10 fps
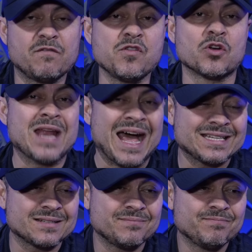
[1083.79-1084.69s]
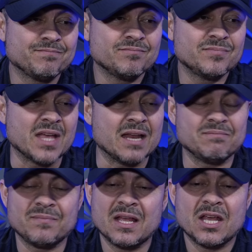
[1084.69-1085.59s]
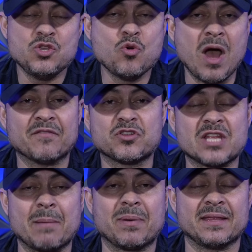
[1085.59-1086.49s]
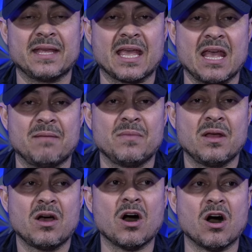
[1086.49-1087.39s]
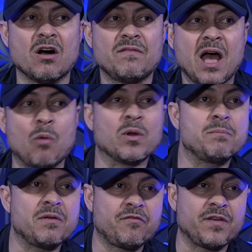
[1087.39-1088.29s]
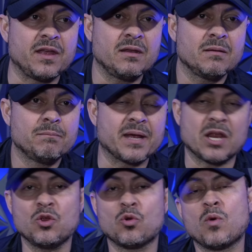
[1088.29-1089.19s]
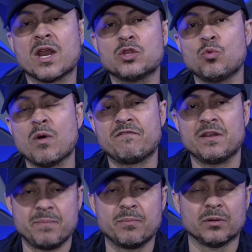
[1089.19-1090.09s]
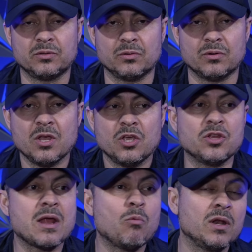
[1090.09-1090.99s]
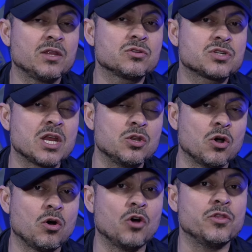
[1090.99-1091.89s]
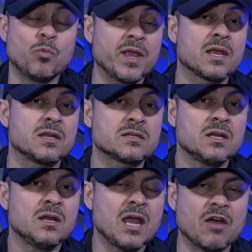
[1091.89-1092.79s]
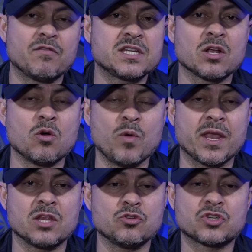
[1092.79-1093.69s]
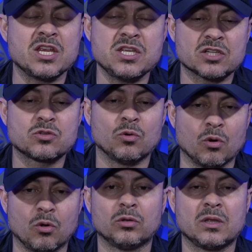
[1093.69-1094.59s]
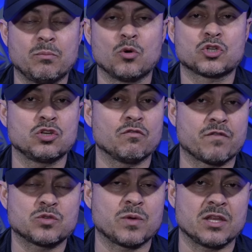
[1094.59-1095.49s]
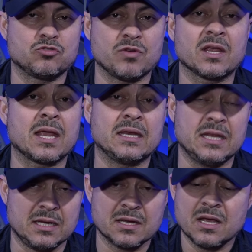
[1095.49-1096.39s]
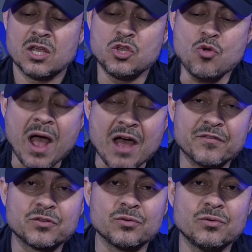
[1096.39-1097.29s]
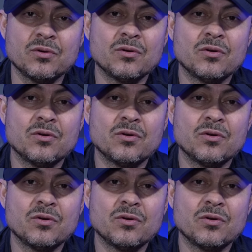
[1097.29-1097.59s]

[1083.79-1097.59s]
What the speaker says: if you're not, then you have to stop playing the game of, I want to be fit, but you don't want to do what fit people do. You're not willing to say no on the weekends. Every single weekend, you're saying yes to all the bullshit your friends want to drink and eat. You have to